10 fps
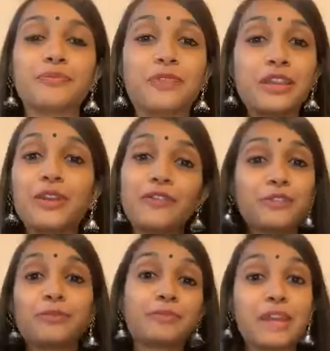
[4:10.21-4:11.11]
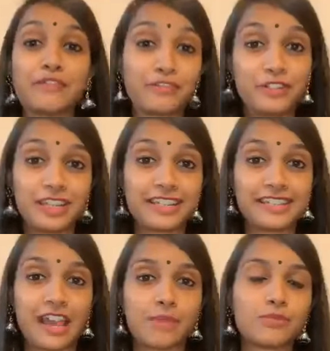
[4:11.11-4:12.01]
when you have to prepare for an
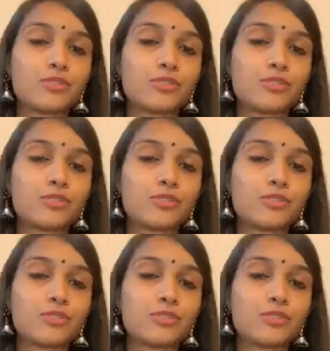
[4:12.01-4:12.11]
exam.